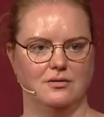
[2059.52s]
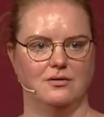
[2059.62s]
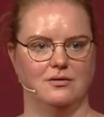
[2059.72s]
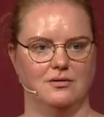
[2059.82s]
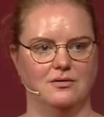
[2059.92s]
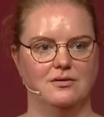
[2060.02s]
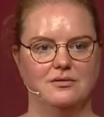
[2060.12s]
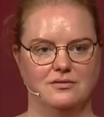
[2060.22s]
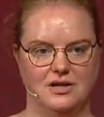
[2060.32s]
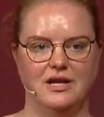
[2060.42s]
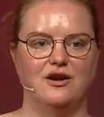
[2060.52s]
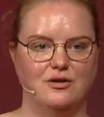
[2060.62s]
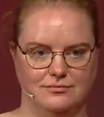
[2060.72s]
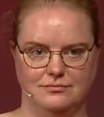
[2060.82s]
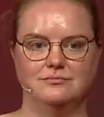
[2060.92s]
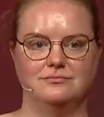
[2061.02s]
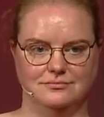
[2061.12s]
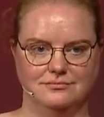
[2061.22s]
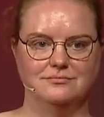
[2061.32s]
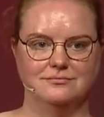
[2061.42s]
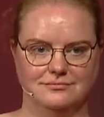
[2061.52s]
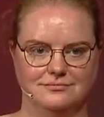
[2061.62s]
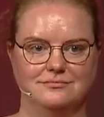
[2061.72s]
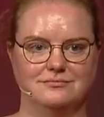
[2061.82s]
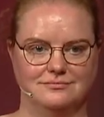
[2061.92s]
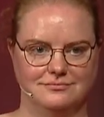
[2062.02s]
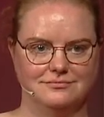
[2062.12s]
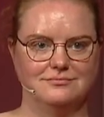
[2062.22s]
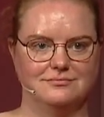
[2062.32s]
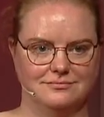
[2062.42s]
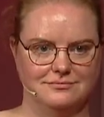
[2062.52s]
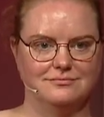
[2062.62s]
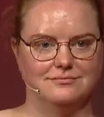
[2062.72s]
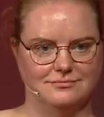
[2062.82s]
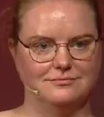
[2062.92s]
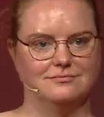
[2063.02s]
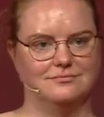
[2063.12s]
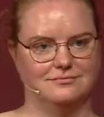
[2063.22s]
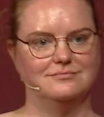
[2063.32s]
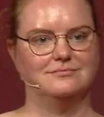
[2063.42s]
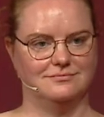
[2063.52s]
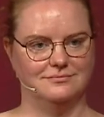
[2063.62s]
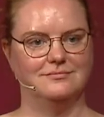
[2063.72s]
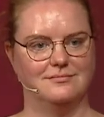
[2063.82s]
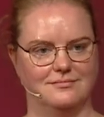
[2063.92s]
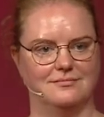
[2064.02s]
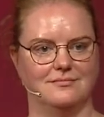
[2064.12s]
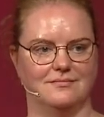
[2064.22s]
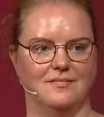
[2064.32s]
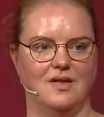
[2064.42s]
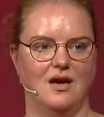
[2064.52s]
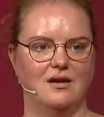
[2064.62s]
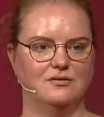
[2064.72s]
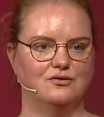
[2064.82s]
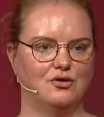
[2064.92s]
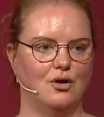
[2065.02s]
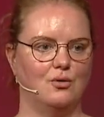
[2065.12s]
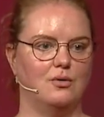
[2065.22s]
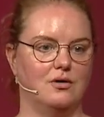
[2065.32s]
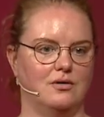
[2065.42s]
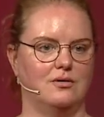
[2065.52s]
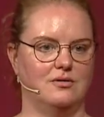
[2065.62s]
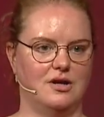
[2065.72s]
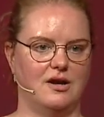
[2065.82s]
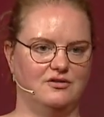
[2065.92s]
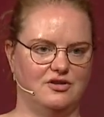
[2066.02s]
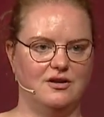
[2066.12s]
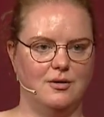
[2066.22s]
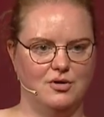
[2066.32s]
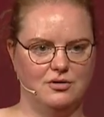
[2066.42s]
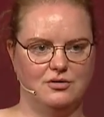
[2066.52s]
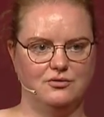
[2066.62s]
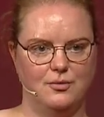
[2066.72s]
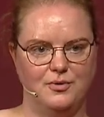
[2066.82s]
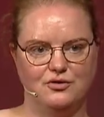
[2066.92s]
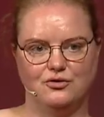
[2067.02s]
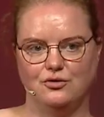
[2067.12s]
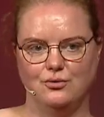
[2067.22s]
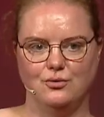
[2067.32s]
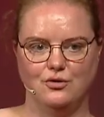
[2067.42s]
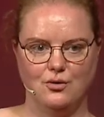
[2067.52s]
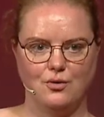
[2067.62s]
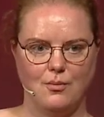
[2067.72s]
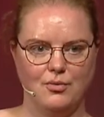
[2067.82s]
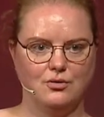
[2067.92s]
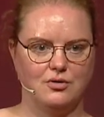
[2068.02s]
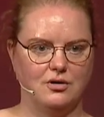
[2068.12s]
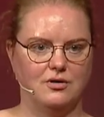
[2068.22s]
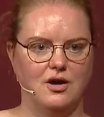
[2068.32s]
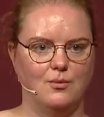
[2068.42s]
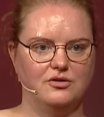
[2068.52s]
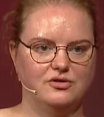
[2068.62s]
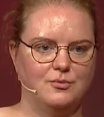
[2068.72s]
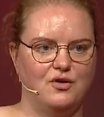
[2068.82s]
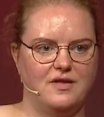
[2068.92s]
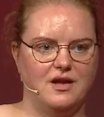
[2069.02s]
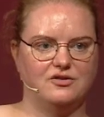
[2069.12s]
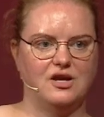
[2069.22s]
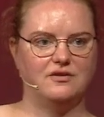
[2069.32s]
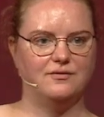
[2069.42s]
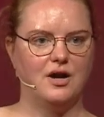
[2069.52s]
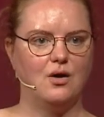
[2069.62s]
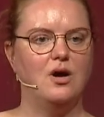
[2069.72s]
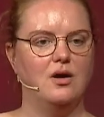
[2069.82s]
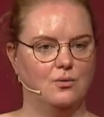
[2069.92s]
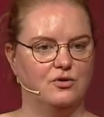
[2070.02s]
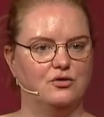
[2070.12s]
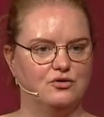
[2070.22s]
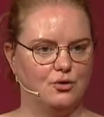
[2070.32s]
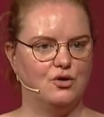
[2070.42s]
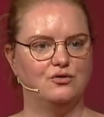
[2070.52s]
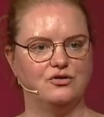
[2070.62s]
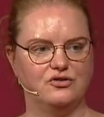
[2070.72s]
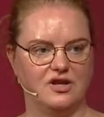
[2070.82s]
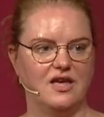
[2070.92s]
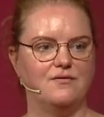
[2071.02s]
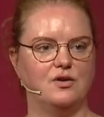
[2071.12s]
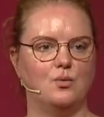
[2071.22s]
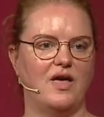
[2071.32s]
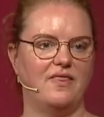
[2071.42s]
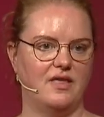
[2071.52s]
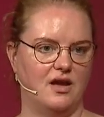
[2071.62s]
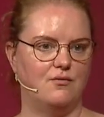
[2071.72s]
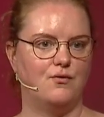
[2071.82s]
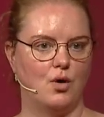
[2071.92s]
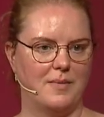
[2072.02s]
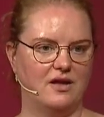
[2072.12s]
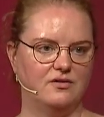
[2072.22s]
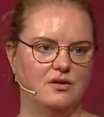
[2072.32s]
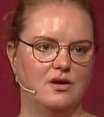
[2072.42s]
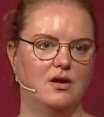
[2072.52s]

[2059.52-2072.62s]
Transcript: uh, to make it well formatted, uh, understandable, and things like that. Yeah. So, uh, like I said, I'm a contributor to Cucumber, or I was. I'm not as active now, which also uses the given, when, then format.